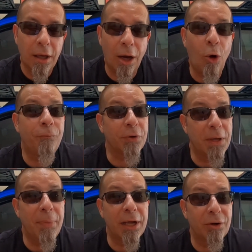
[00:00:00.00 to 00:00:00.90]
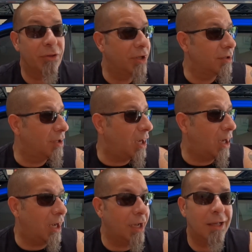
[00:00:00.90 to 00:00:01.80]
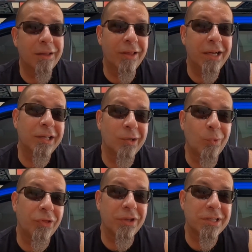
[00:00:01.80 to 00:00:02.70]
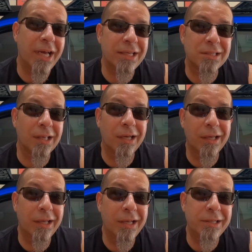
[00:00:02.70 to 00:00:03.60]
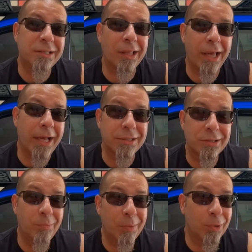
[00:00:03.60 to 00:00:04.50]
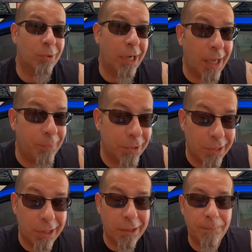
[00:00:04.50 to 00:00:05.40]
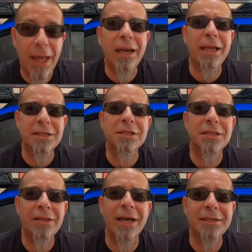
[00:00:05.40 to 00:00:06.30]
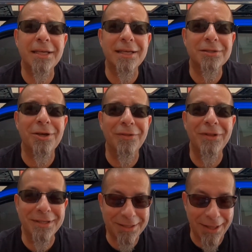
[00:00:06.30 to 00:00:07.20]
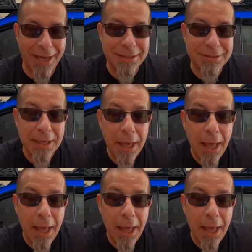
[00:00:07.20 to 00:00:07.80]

hopefully better than uh, they did with the Tesla and its glass. You remember what happened there? I'd like to see that test on this glass.